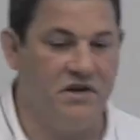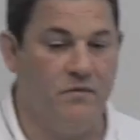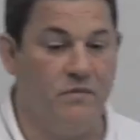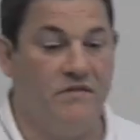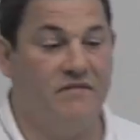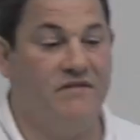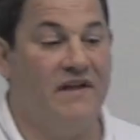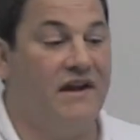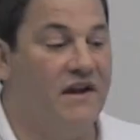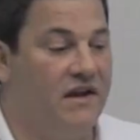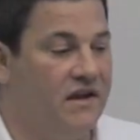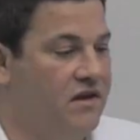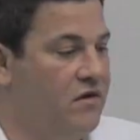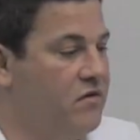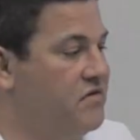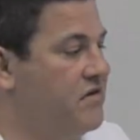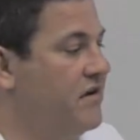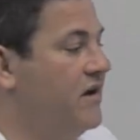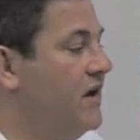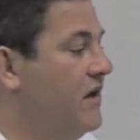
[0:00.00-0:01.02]
and we've done it
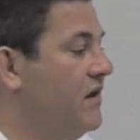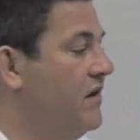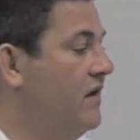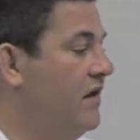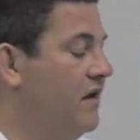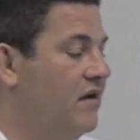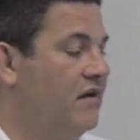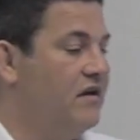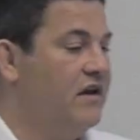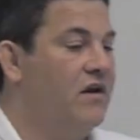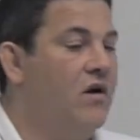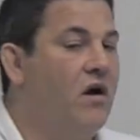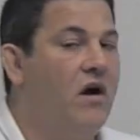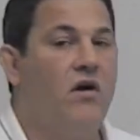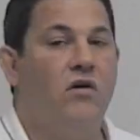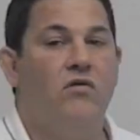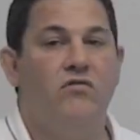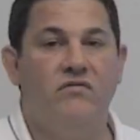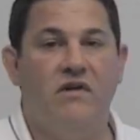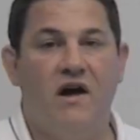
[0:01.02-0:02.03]
using a
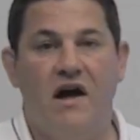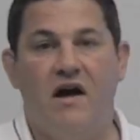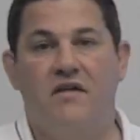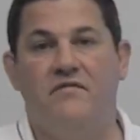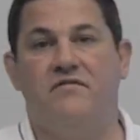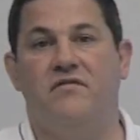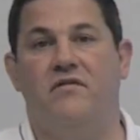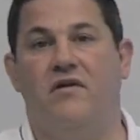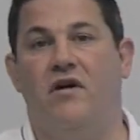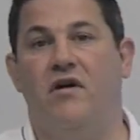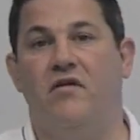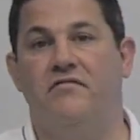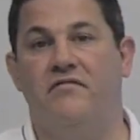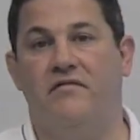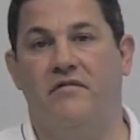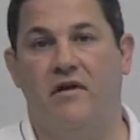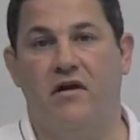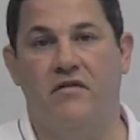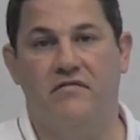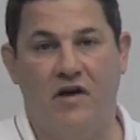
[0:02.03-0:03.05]
whole raft of
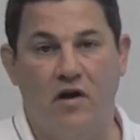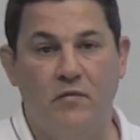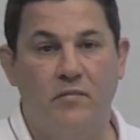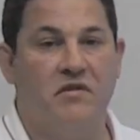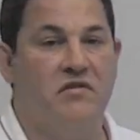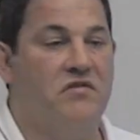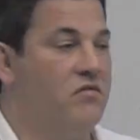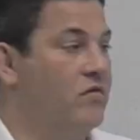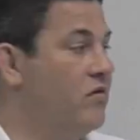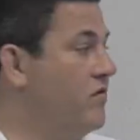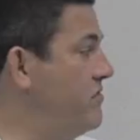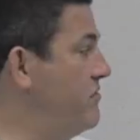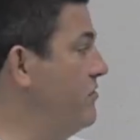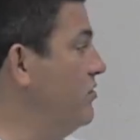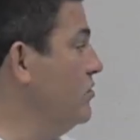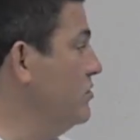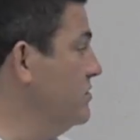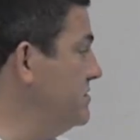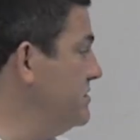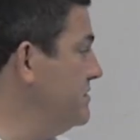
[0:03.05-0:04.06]
open source
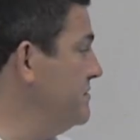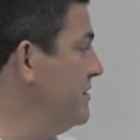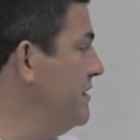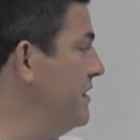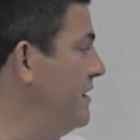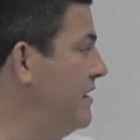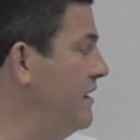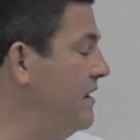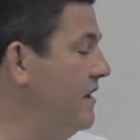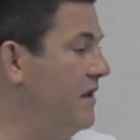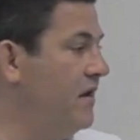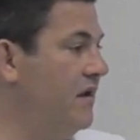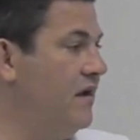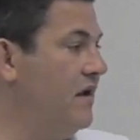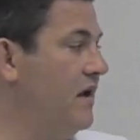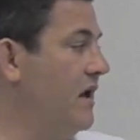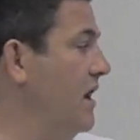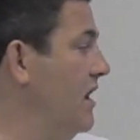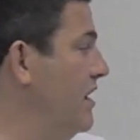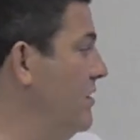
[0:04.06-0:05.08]
tools.
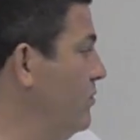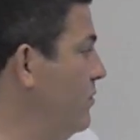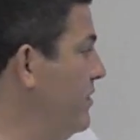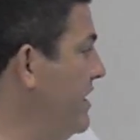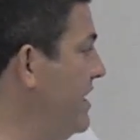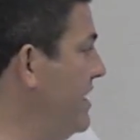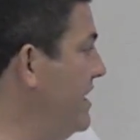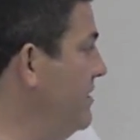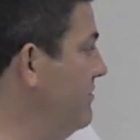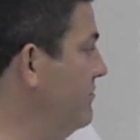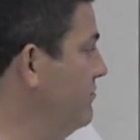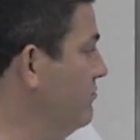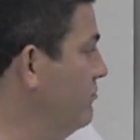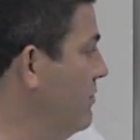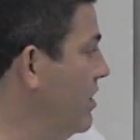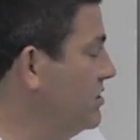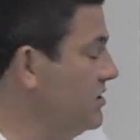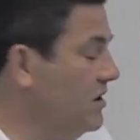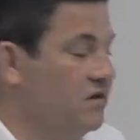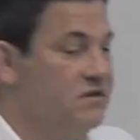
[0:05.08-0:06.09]
We
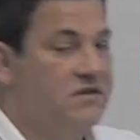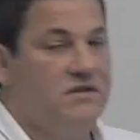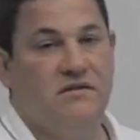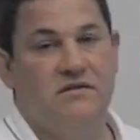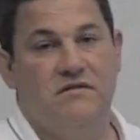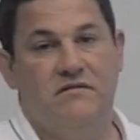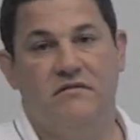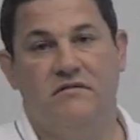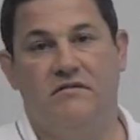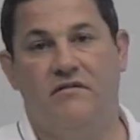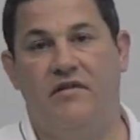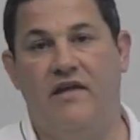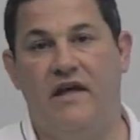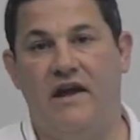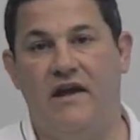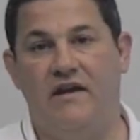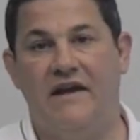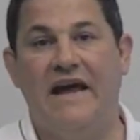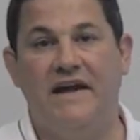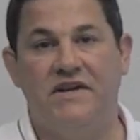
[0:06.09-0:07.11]
modeled
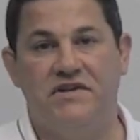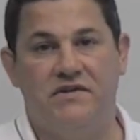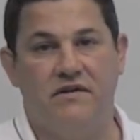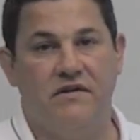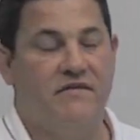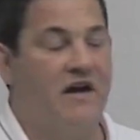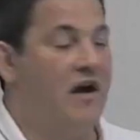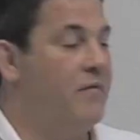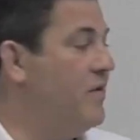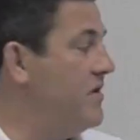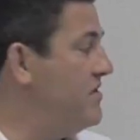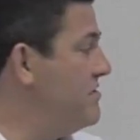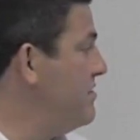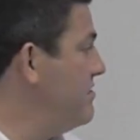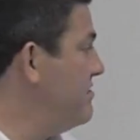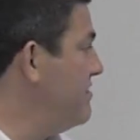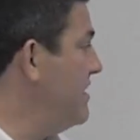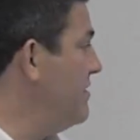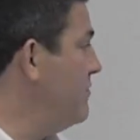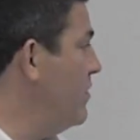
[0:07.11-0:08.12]
the nature of our
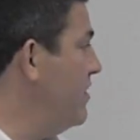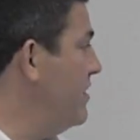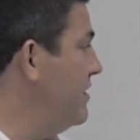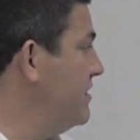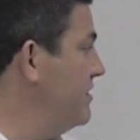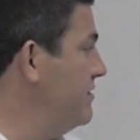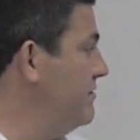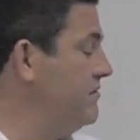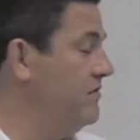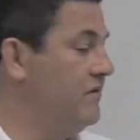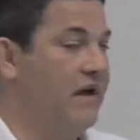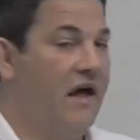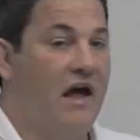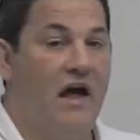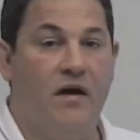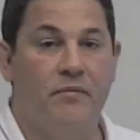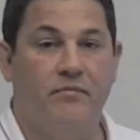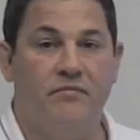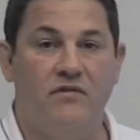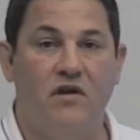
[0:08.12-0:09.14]
business network
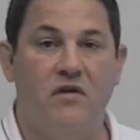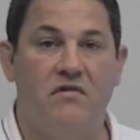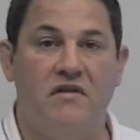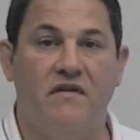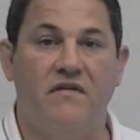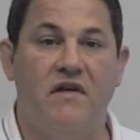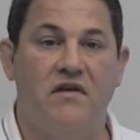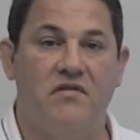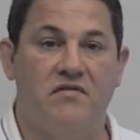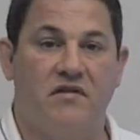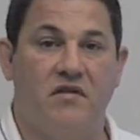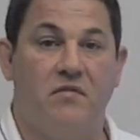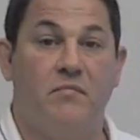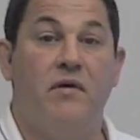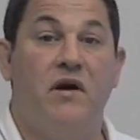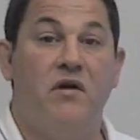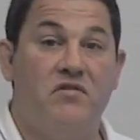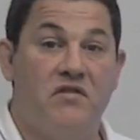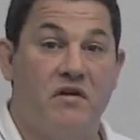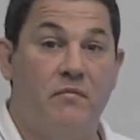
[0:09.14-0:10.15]
using this
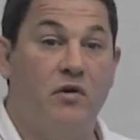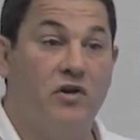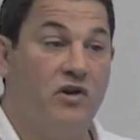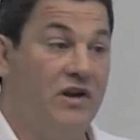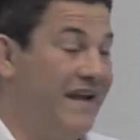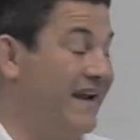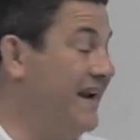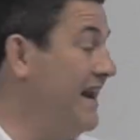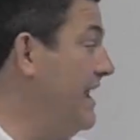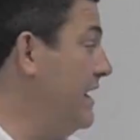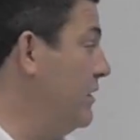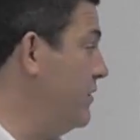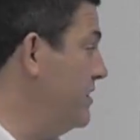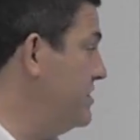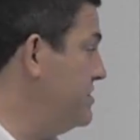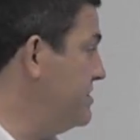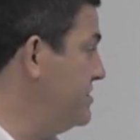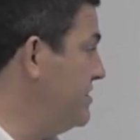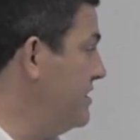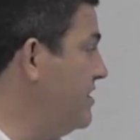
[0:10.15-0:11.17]
Composer modeling
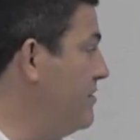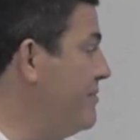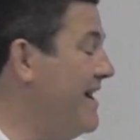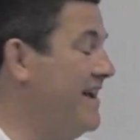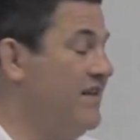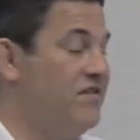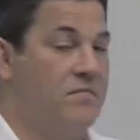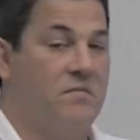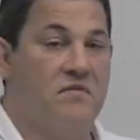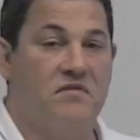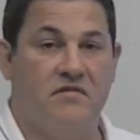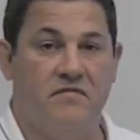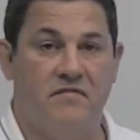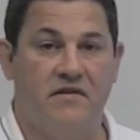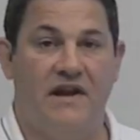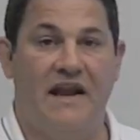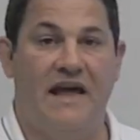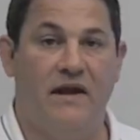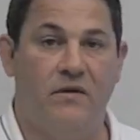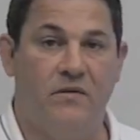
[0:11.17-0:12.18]
language, a
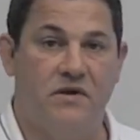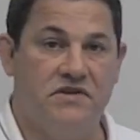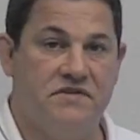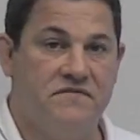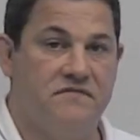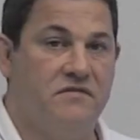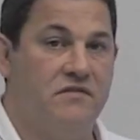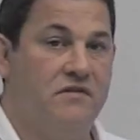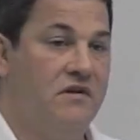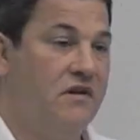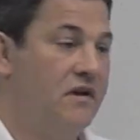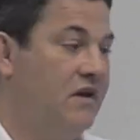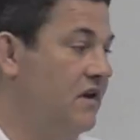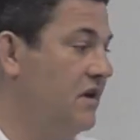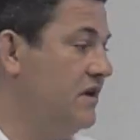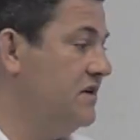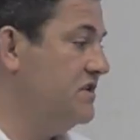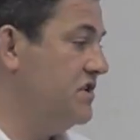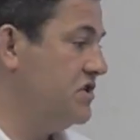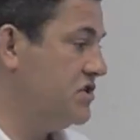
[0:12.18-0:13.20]
domain-specific language for
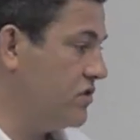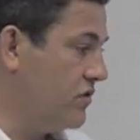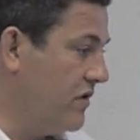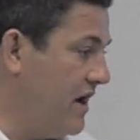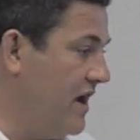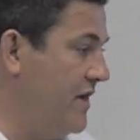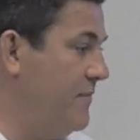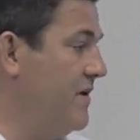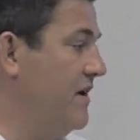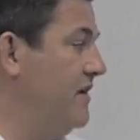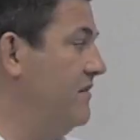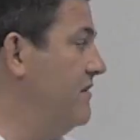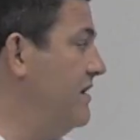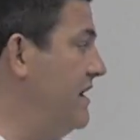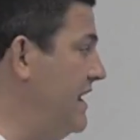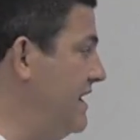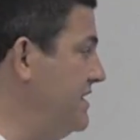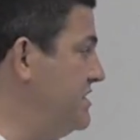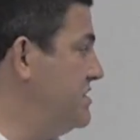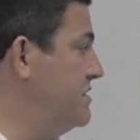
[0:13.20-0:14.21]
describing the
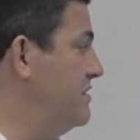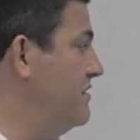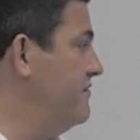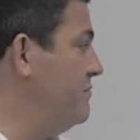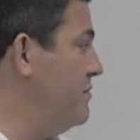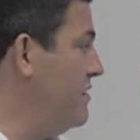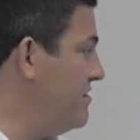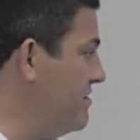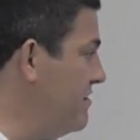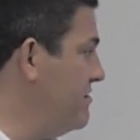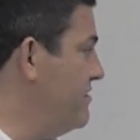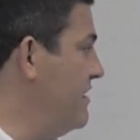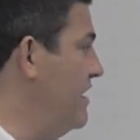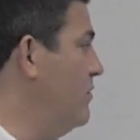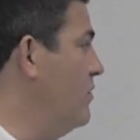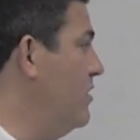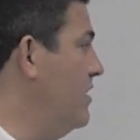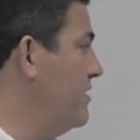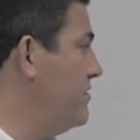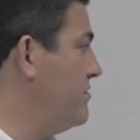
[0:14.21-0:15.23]
nature of business
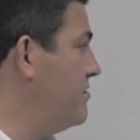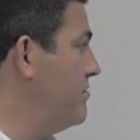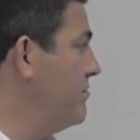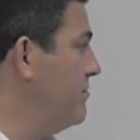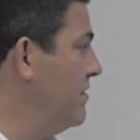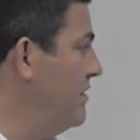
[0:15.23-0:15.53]
networks.